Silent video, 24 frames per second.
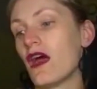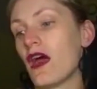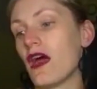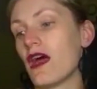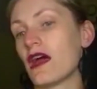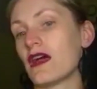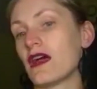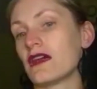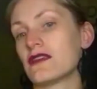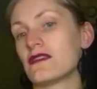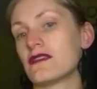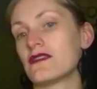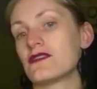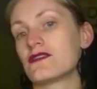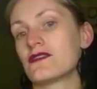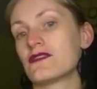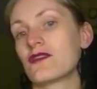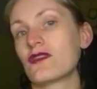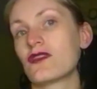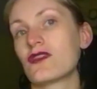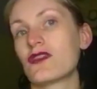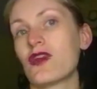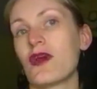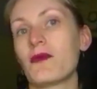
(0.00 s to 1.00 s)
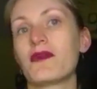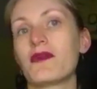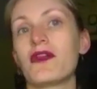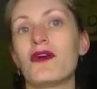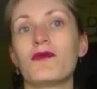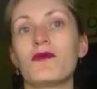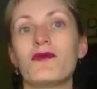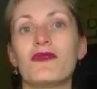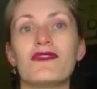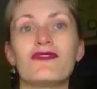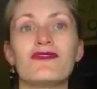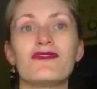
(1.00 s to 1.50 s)
and coming
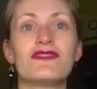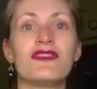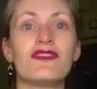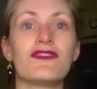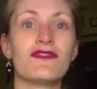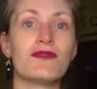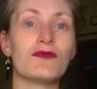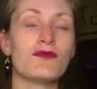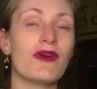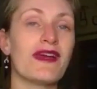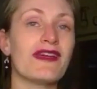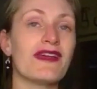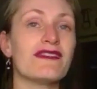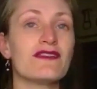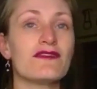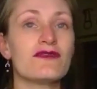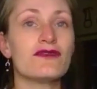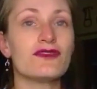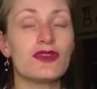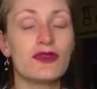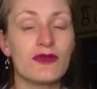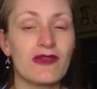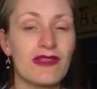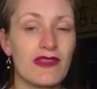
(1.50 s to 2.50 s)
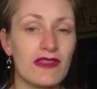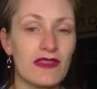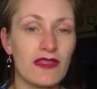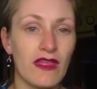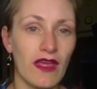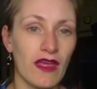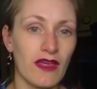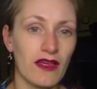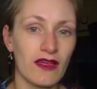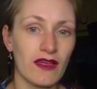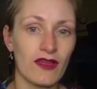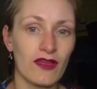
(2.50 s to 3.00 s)
up with different ways of doing
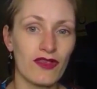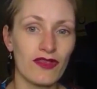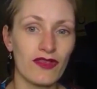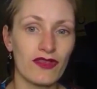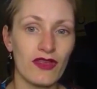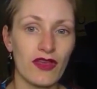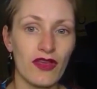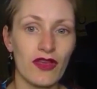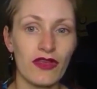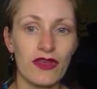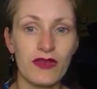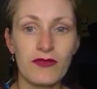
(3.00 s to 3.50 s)
things that